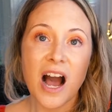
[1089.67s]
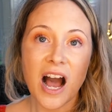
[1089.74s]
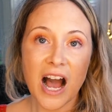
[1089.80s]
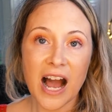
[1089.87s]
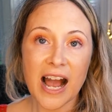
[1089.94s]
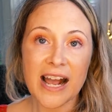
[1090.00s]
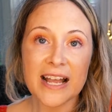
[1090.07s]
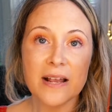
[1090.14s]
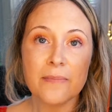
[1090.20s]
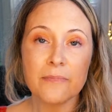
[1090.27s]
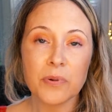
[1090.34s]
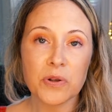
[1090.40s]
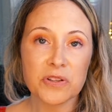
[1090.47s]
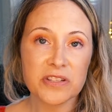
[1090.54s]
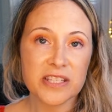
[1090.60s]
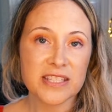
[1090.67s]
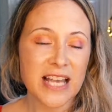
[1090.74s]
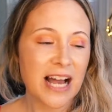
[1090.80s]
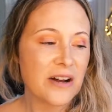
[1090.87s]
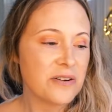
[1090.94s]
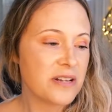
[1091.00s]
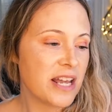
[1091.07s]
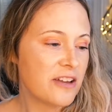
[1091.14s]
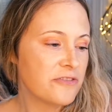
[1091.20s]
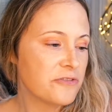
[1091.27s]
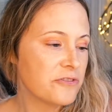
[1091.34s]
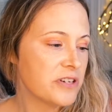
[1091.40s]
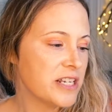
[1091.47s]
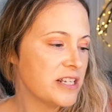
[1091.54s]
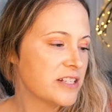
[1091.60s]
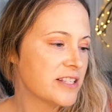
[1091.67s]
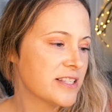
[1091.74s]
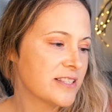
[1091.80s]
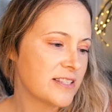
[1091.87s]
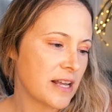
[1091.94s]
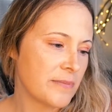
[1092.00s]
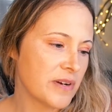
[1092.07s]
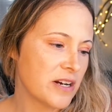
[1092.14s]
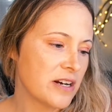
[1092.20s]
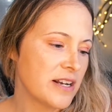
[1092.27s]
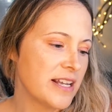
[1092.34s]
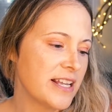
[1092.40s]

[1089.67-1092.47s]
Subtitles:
I pull this out every summer.